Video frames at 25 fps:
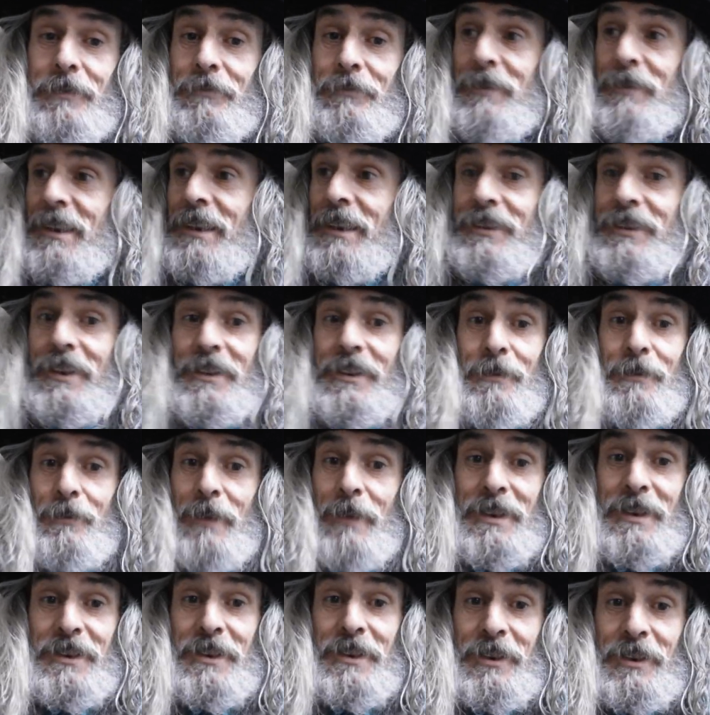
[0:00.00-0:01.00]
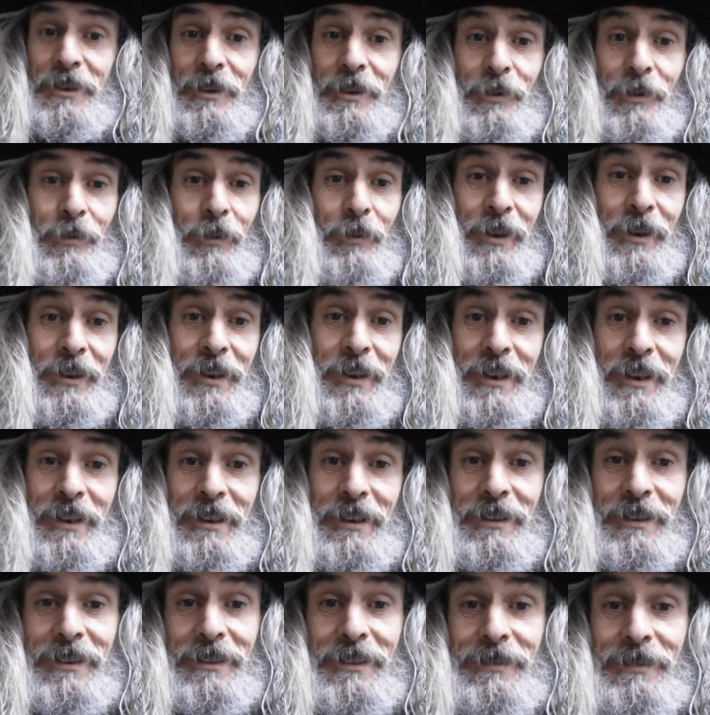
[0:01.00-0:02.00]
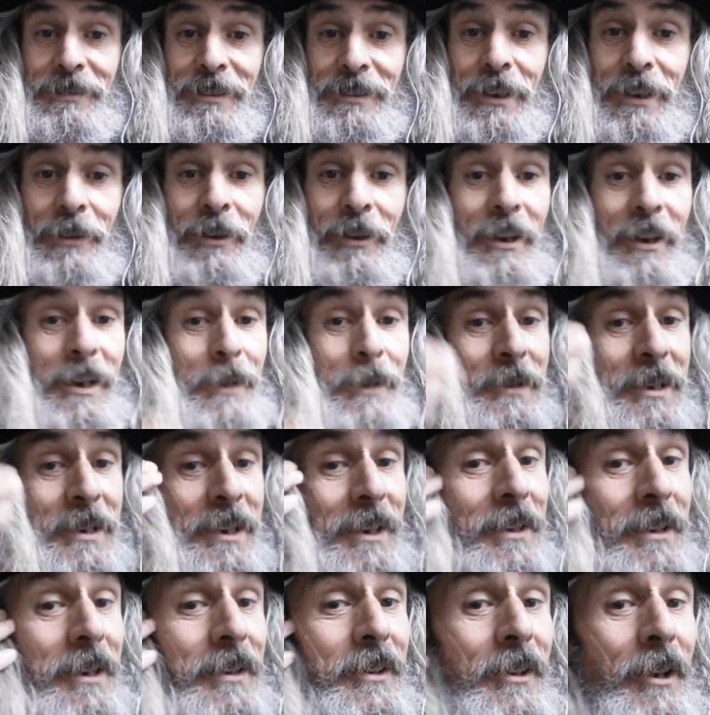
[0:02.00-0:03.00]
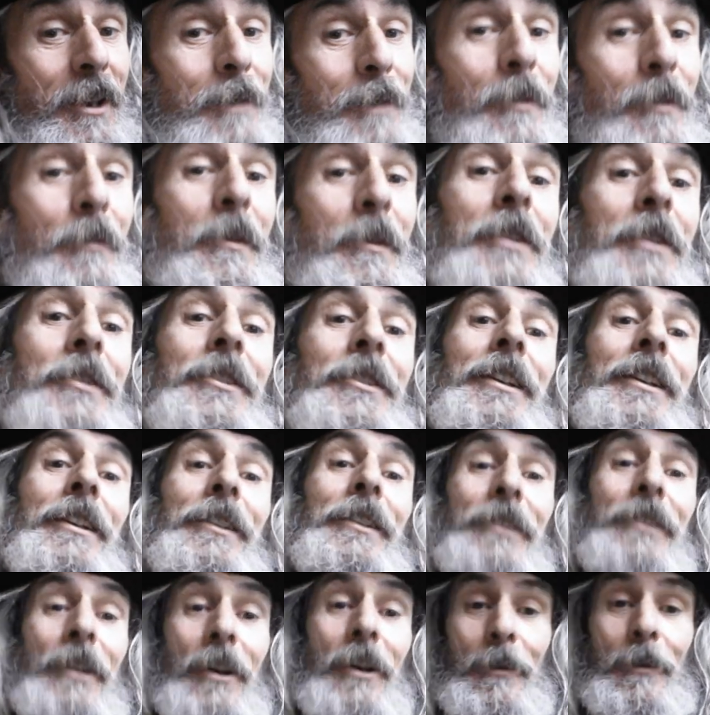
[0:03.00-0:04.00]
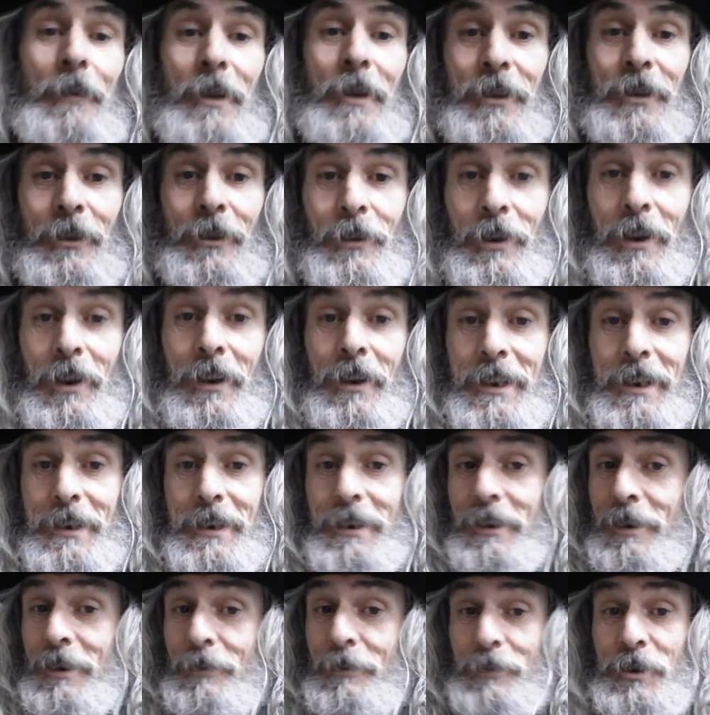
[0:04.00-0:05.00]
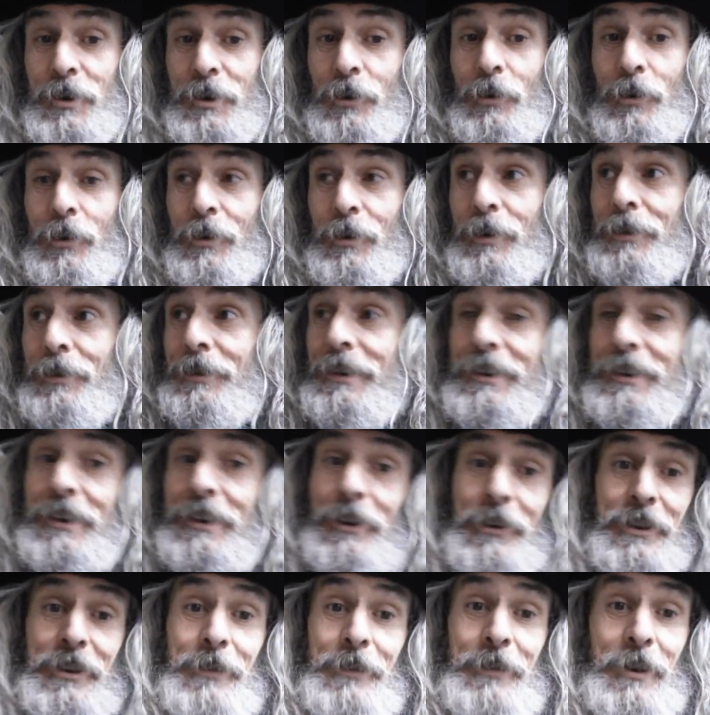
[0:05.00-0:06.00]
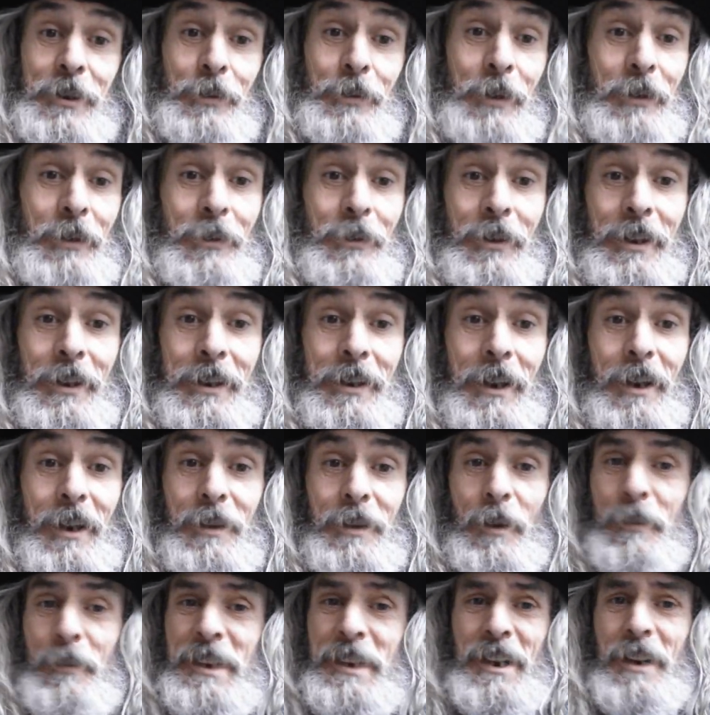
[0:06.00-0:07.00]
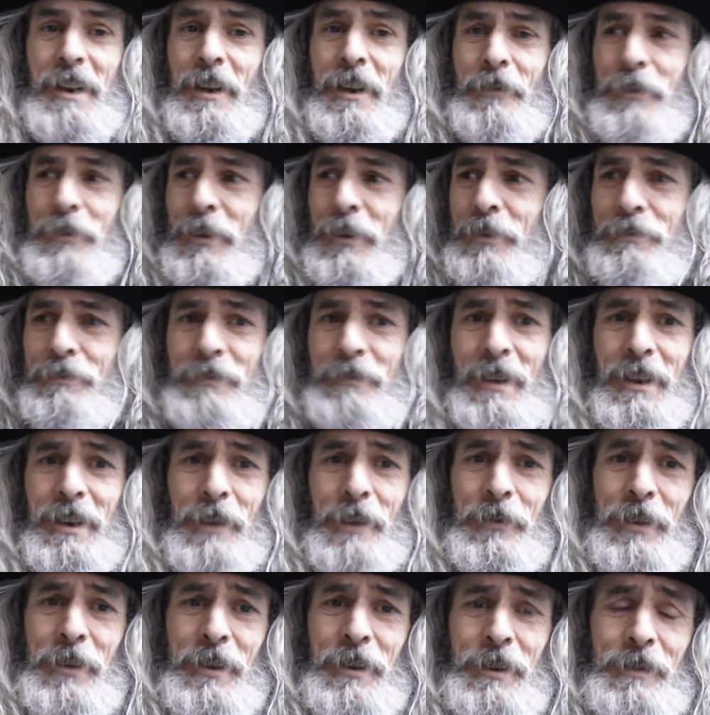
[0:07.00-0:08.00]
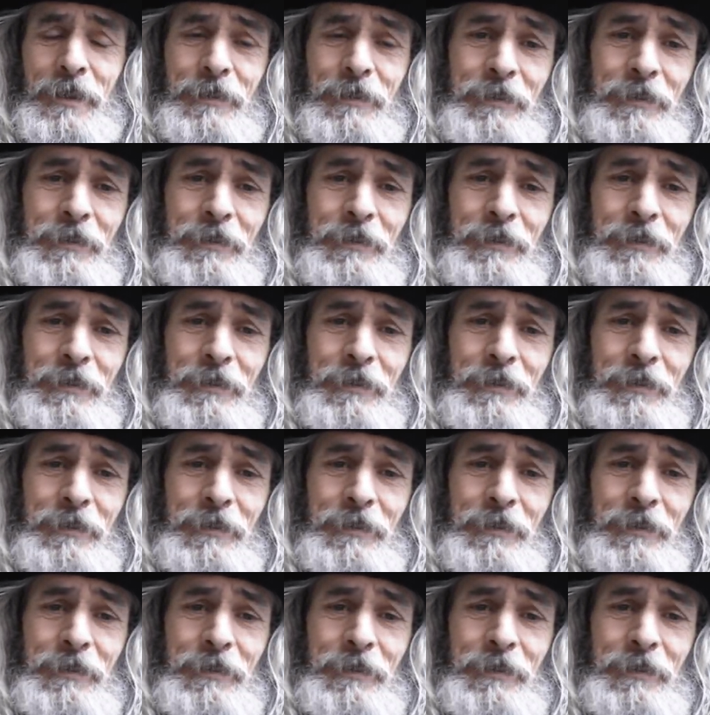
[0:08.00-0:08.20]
It doesn't matter whether you like a particular type of music that I might not like, and I'm sure there's a lot of you who won't like. I mean, I love the